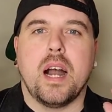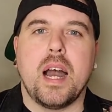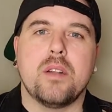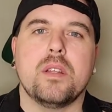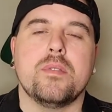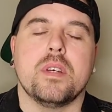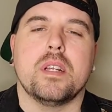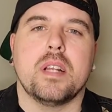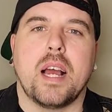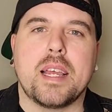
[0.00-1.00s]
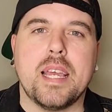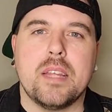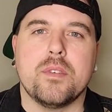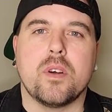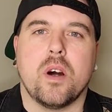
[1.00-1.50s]
I
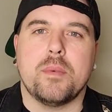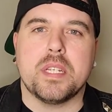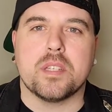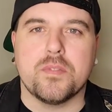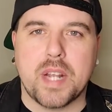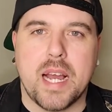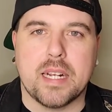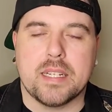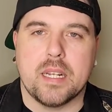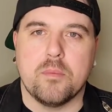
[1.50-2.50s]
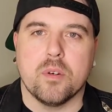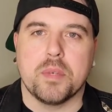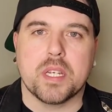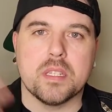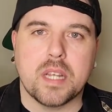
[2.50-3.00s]
can't even call myself an addict anymore
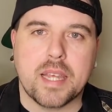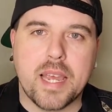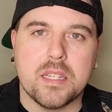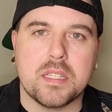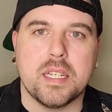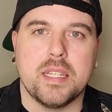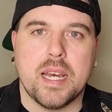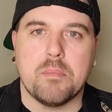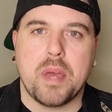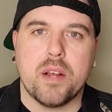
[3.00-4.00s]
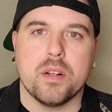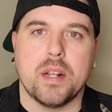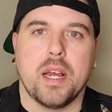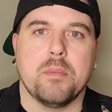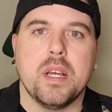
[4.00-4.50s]
because I can't sit in that
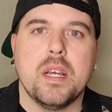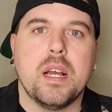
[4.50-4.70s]
paradigm.